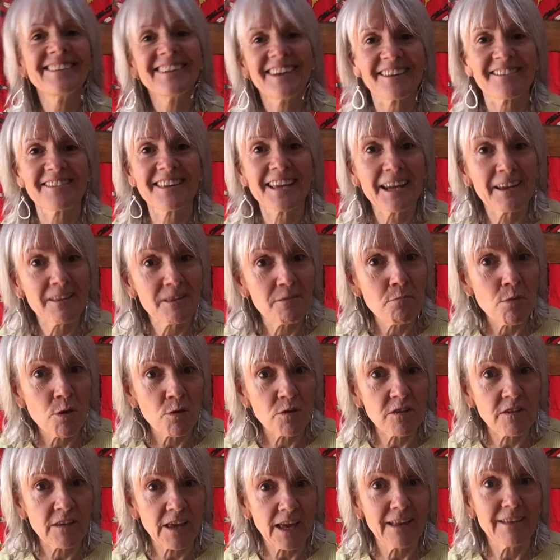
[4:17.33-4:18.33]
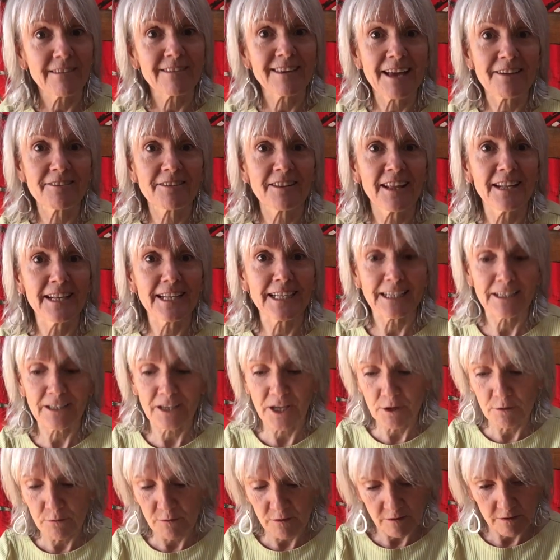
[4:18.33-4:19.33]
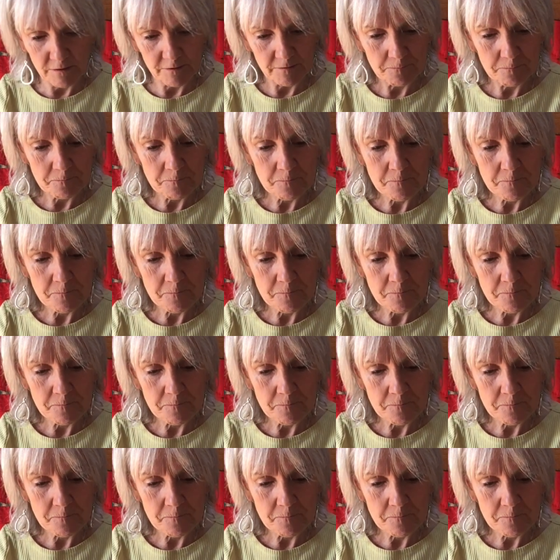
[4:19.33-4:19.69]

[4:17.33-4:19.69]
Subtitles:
as they get the moth scales out of their little noses.